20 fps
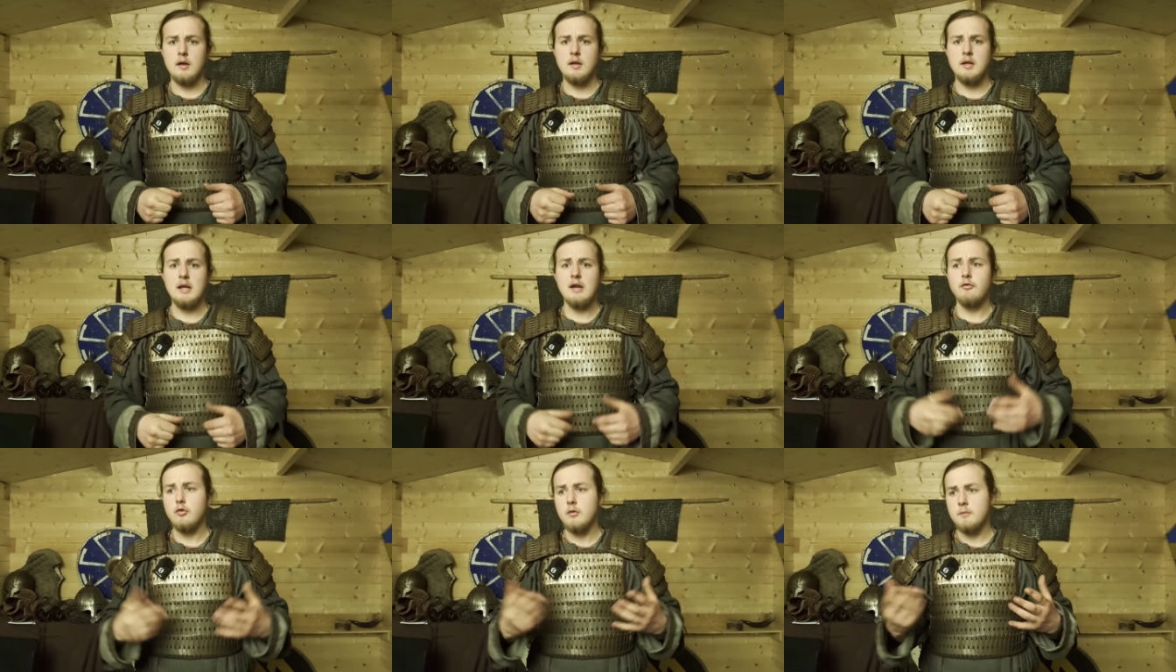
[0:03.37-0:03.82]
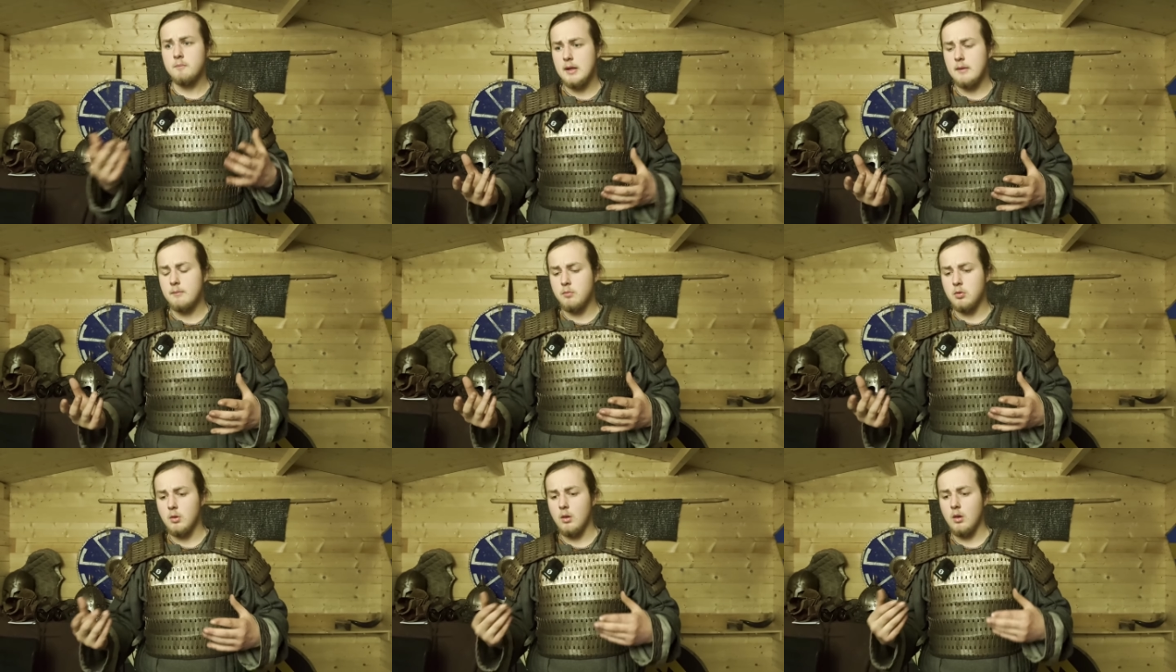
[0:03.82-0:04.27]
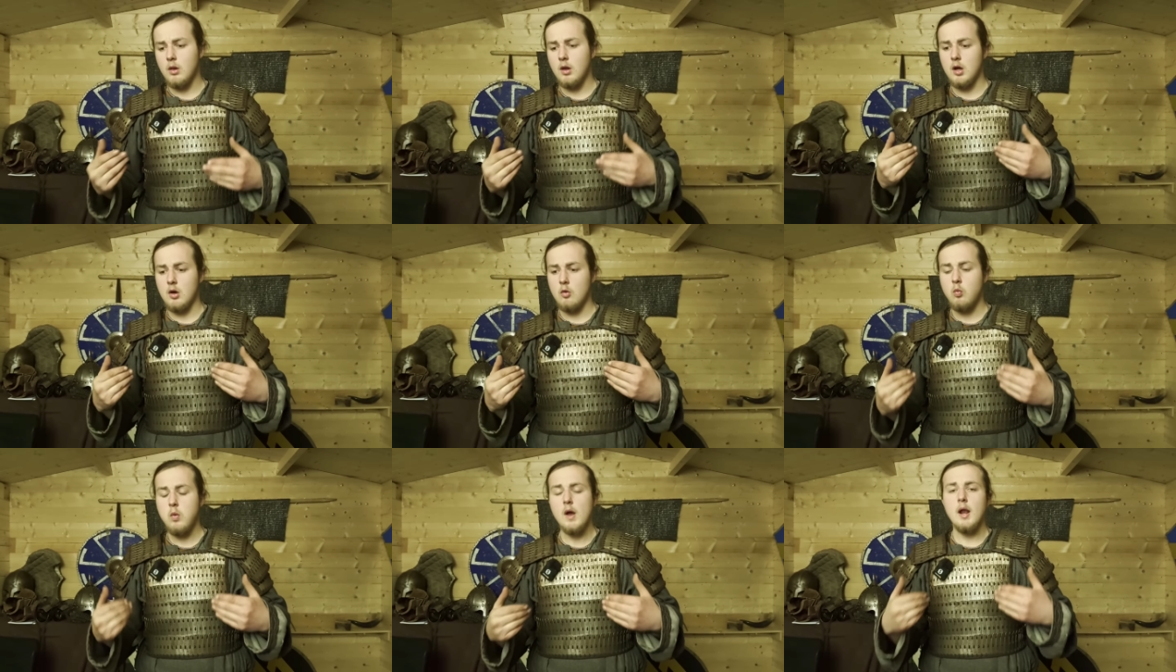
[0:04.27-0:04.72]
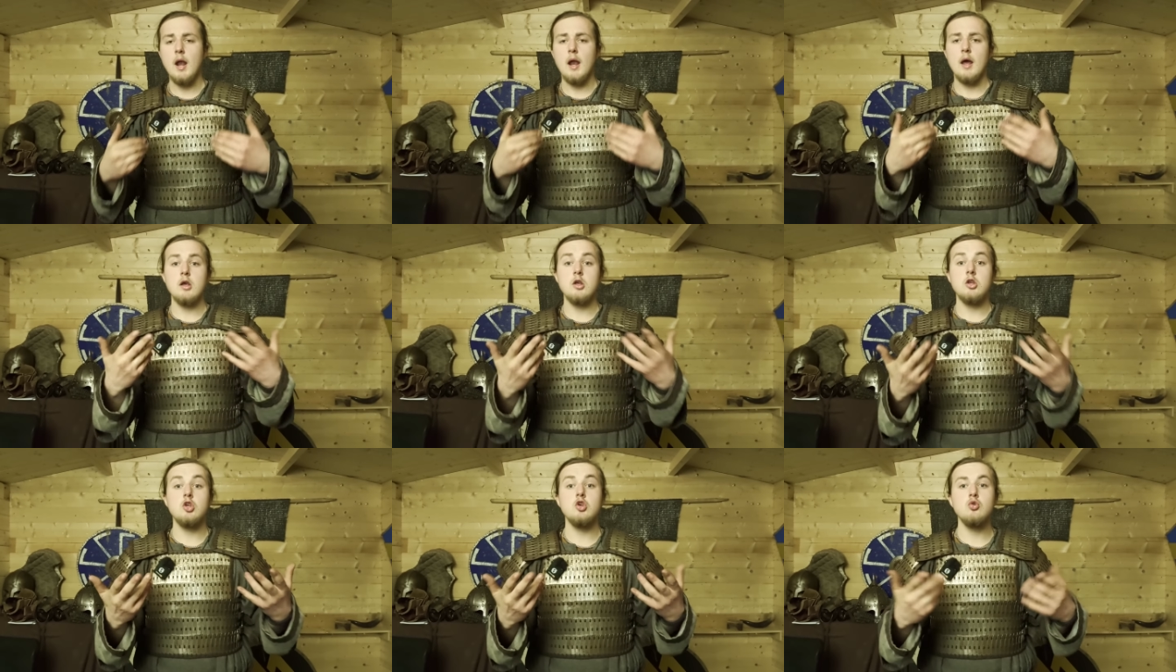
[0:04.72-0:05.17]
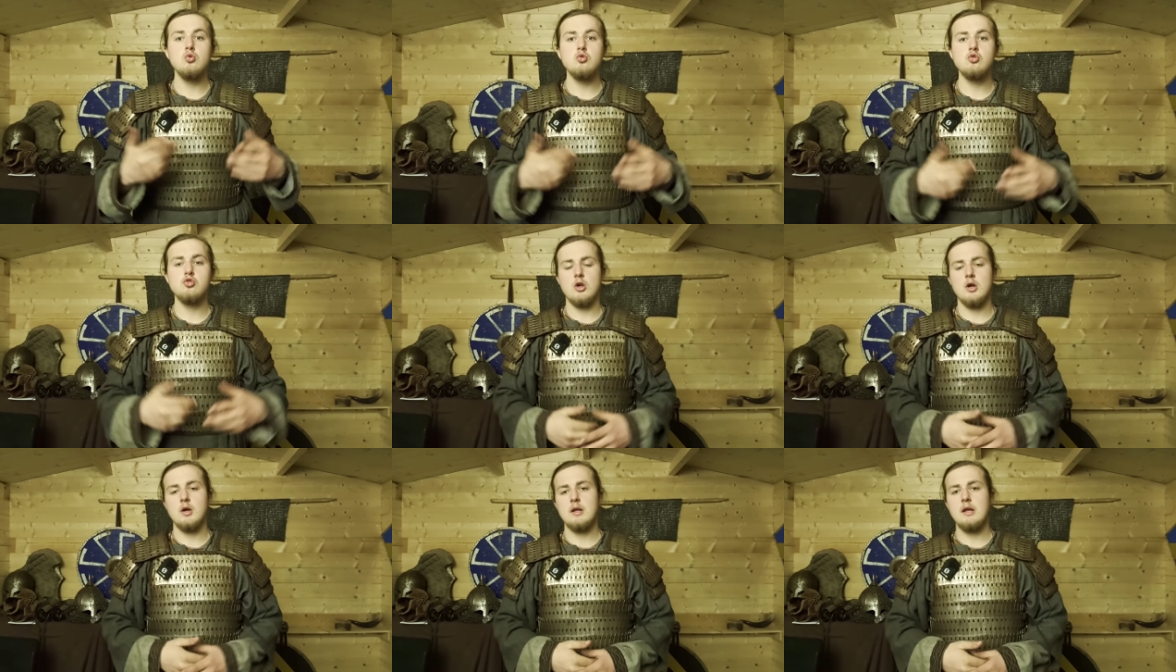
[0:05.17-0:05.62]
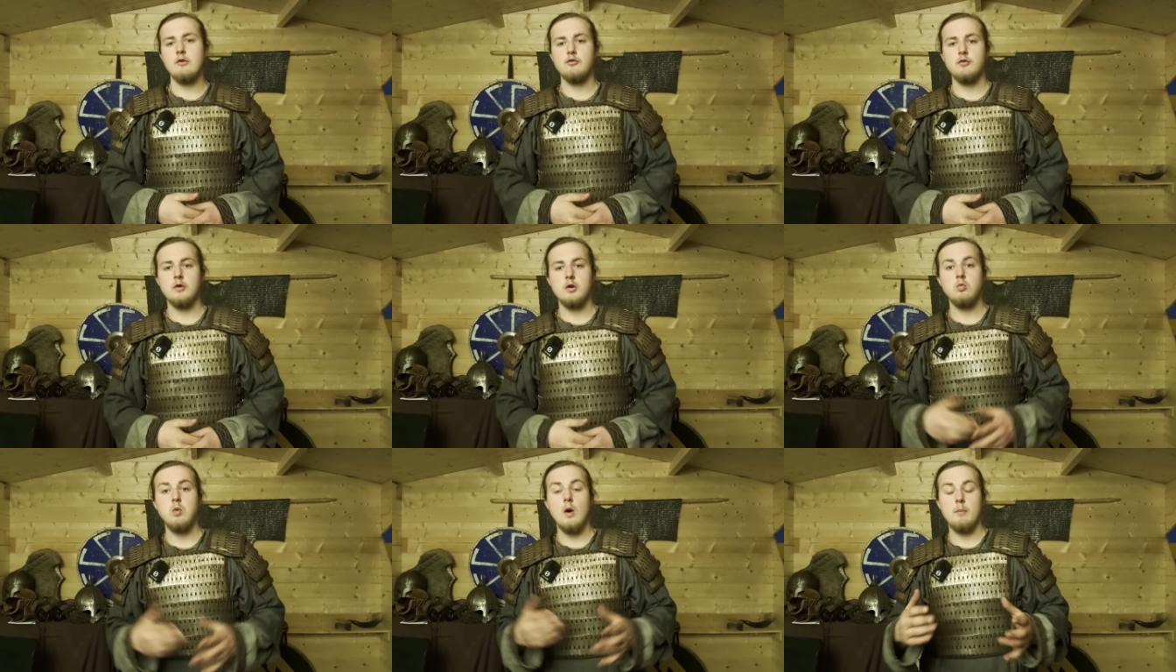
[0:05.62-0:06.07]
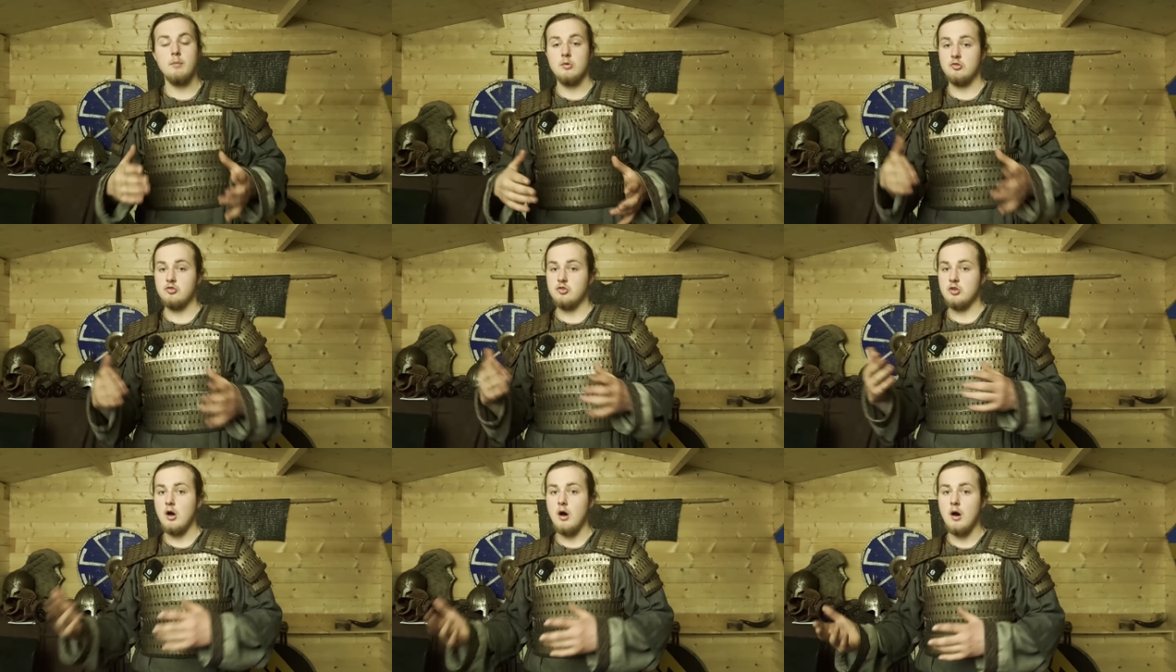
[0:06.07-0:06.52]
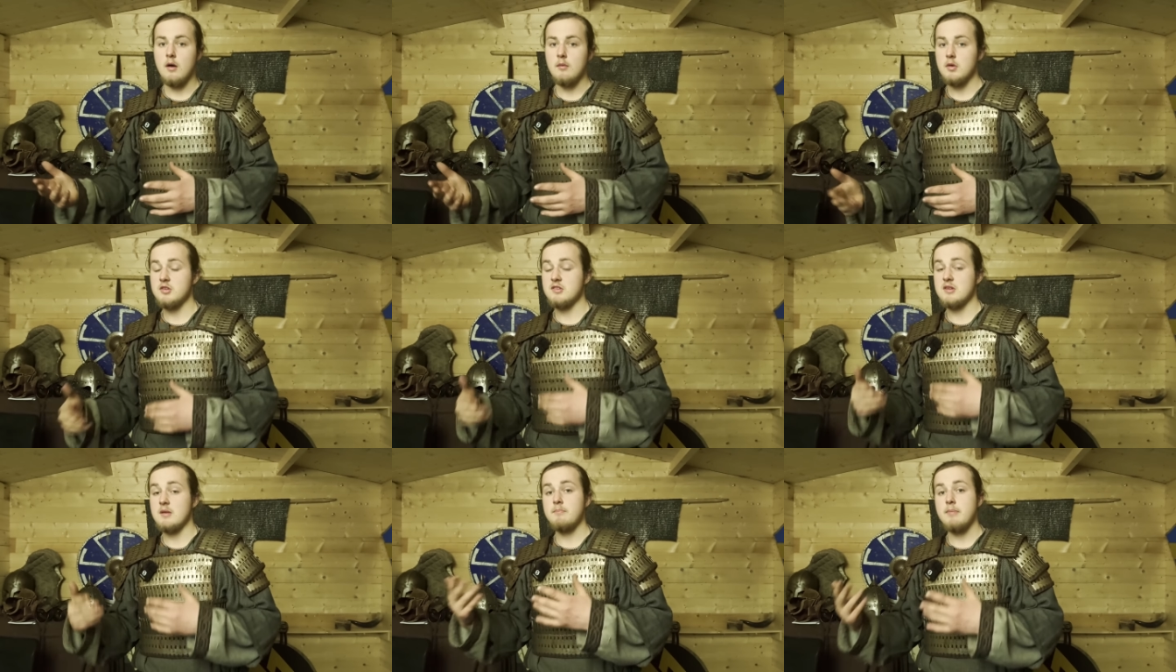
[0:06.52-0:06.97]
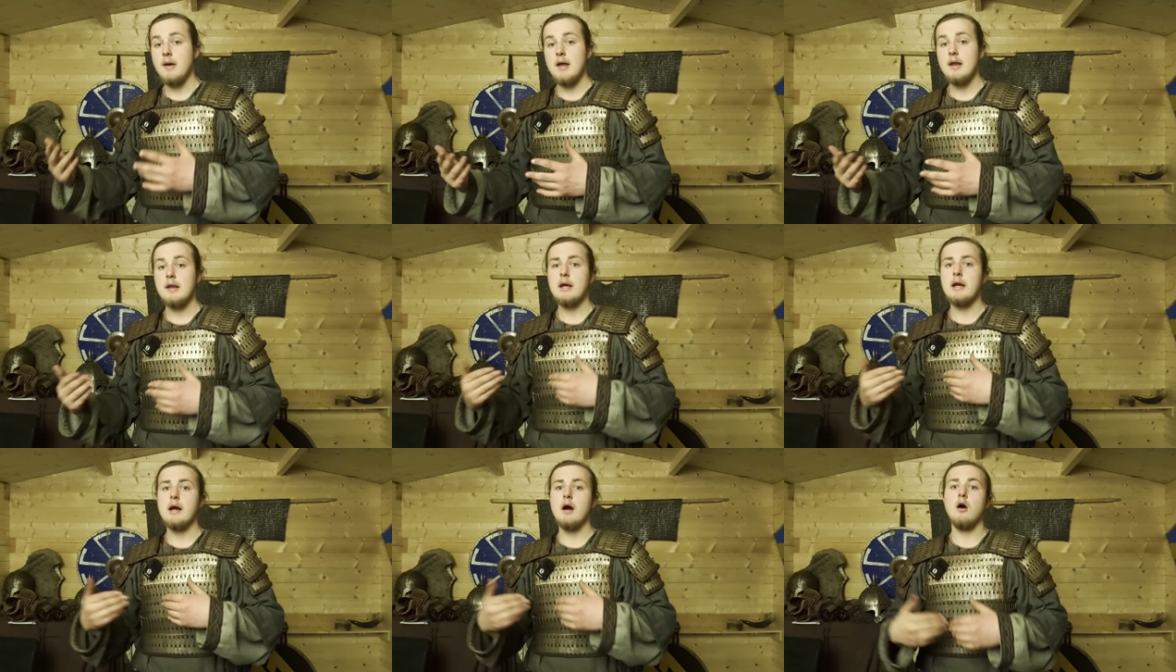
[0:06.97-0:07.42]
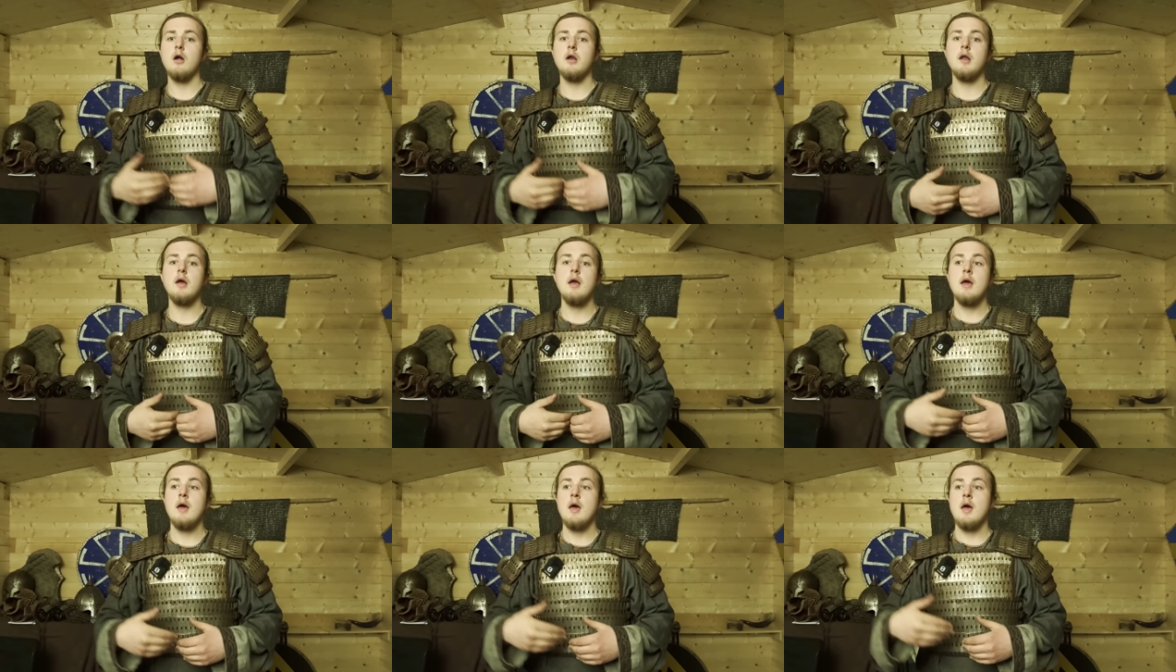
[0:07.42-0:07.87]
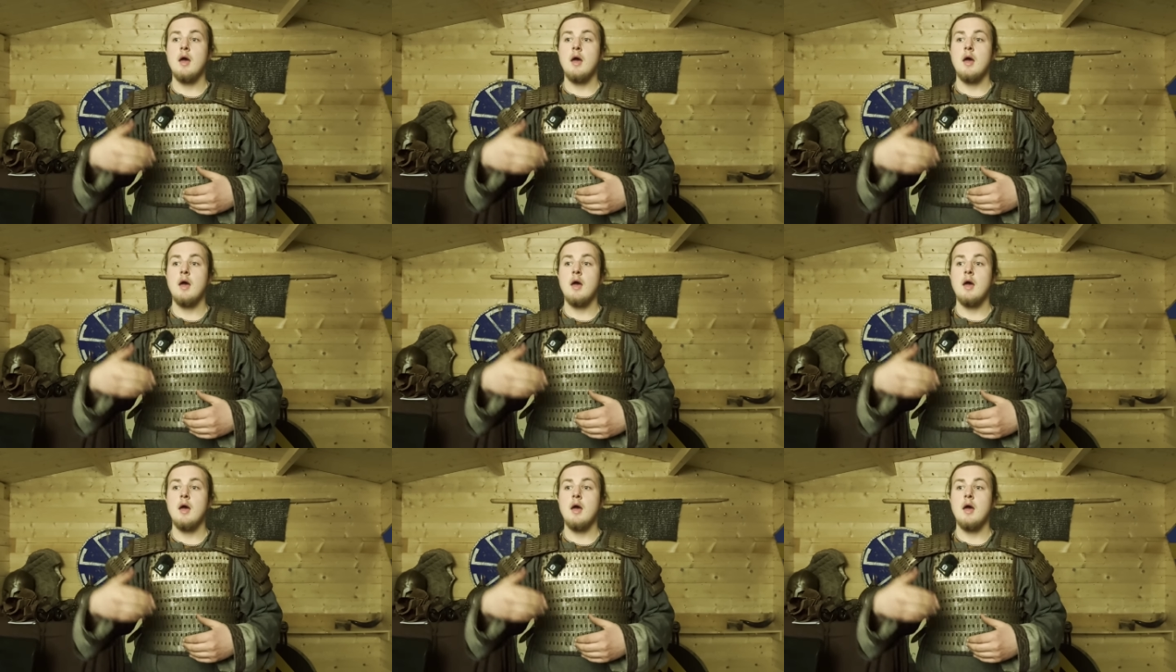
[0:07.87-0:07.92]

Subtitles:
different people will use different weapons and armors depending on